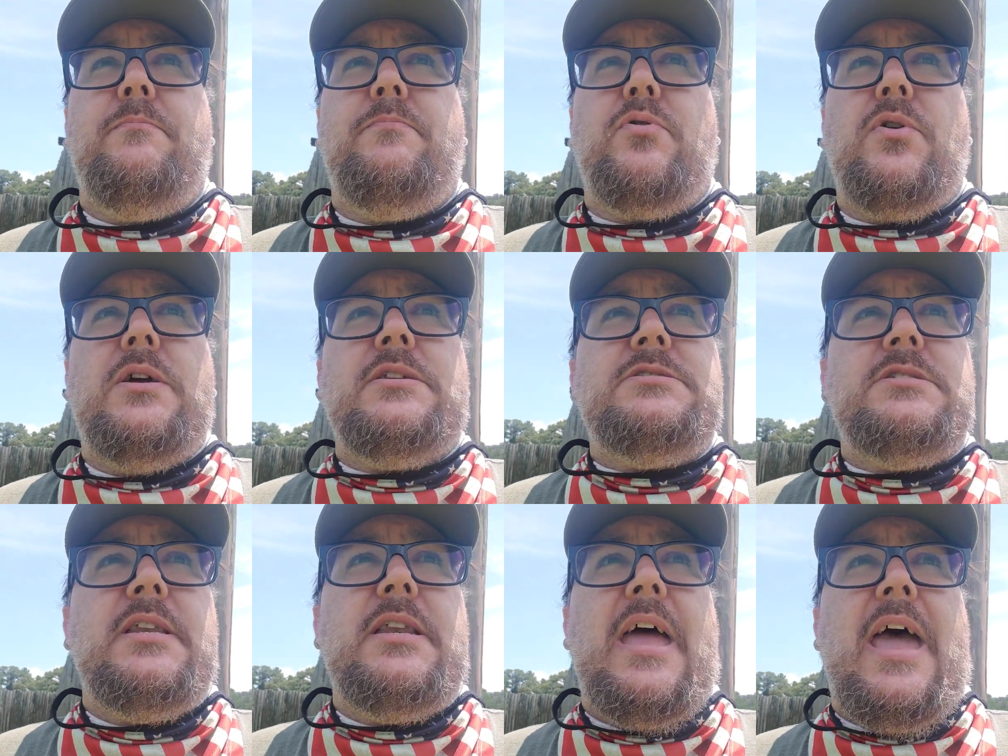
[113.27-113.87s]

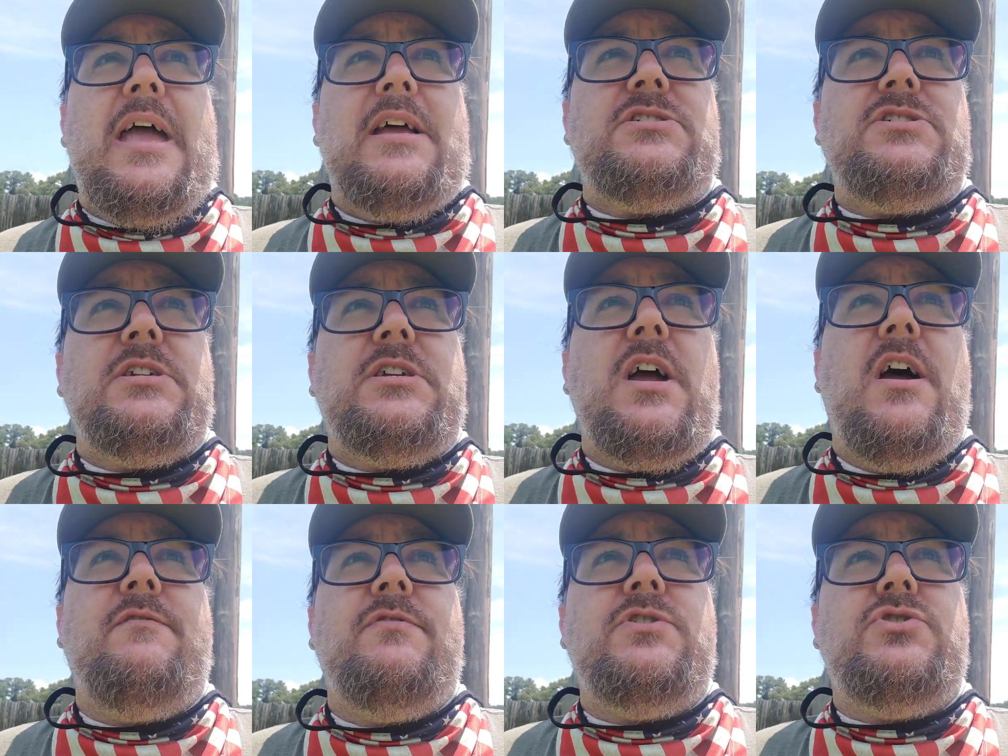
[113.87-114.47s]
prison actually
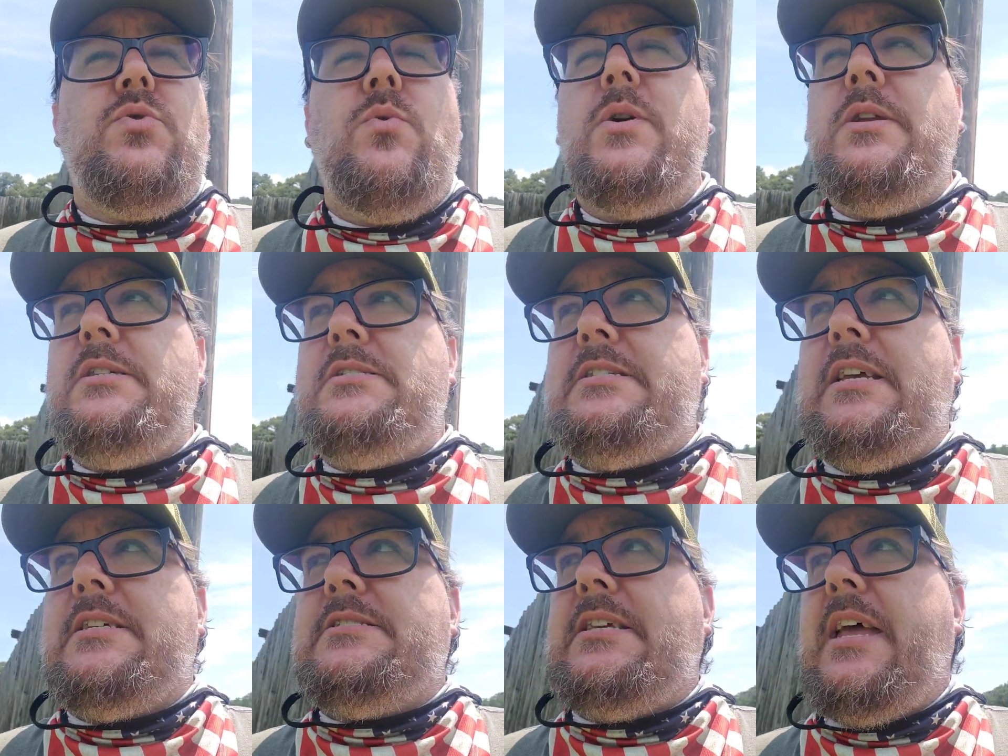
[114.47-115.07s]
covered
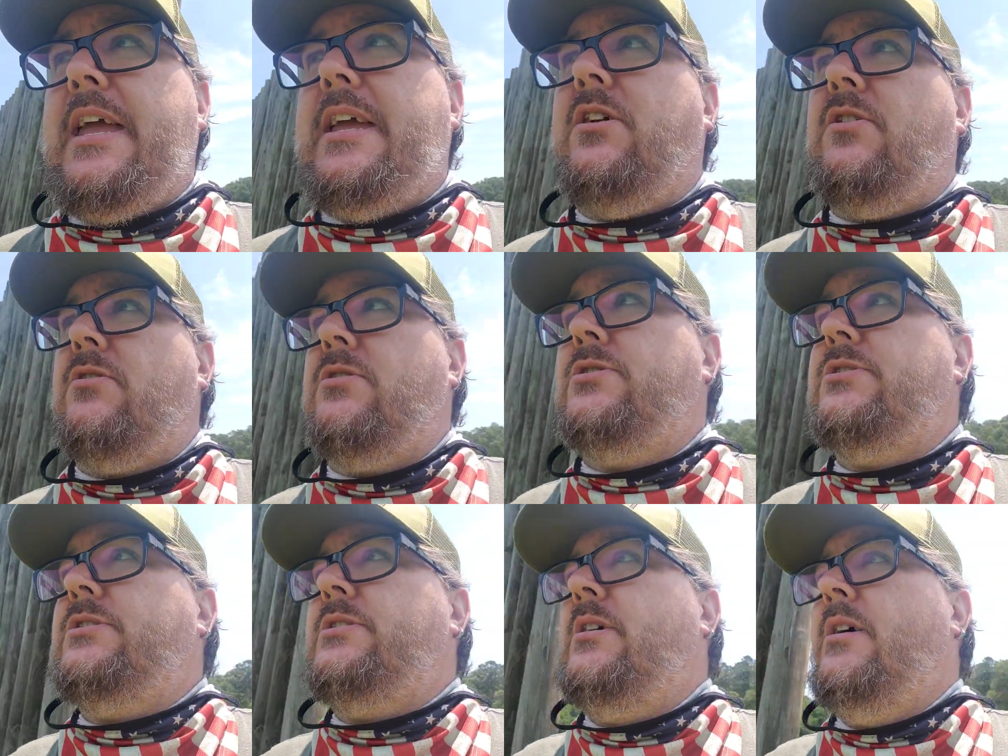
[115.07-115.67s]
26
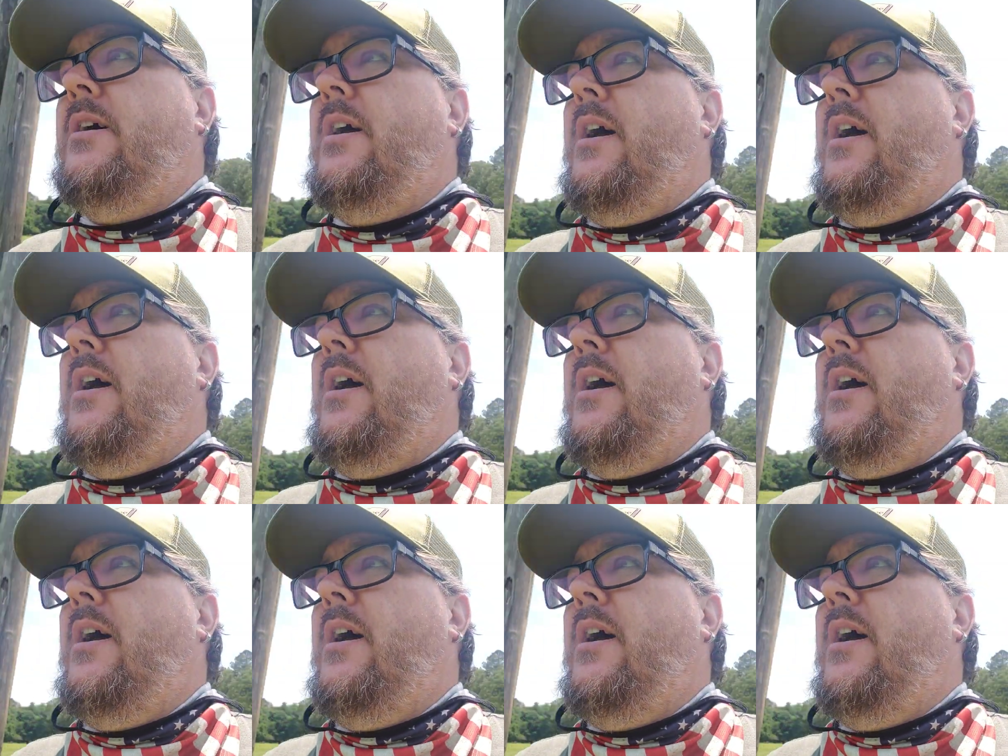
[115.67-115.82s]
acres,